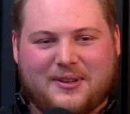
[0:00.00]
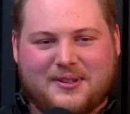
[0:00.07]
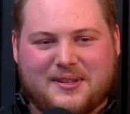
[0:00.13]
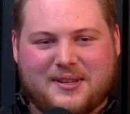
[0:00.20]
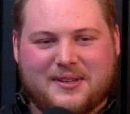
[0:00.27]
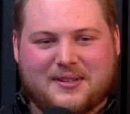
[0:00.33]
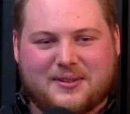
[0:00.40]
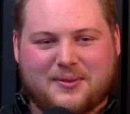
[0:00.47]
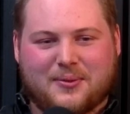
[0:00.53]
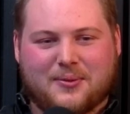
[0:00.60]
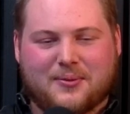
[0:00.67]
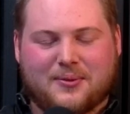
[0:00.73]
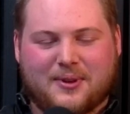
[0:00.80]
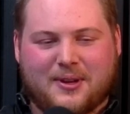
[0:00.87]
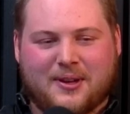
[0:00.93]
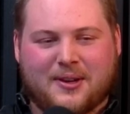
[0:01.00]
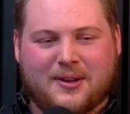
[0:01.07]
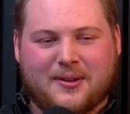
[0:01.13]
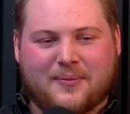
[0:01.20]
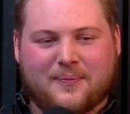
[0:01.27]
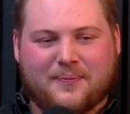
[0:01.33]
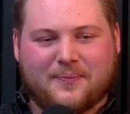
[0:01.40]
the city is cool.
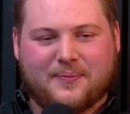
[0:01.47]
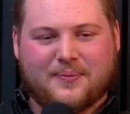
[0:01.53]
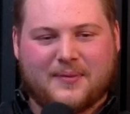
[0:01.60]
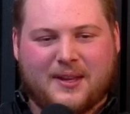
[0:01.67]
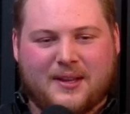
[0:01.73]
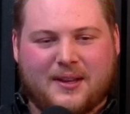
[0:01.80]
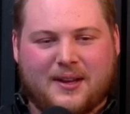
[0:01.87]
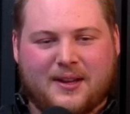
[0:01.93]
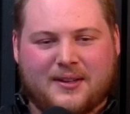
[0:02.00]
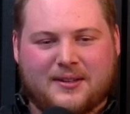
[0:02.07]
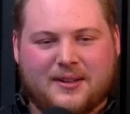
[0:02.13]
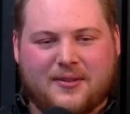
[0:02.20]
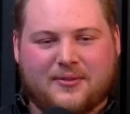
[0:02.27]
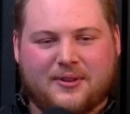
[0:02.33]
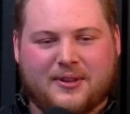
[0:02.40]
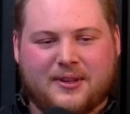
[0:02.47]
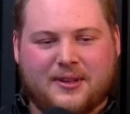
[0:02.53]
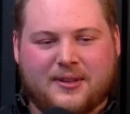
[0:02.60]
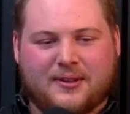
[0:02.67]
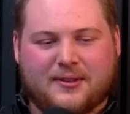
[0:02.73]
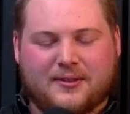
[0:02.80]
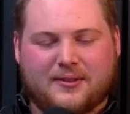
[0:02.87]
I
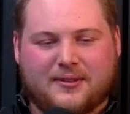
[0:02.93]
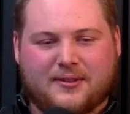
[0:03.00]
definitely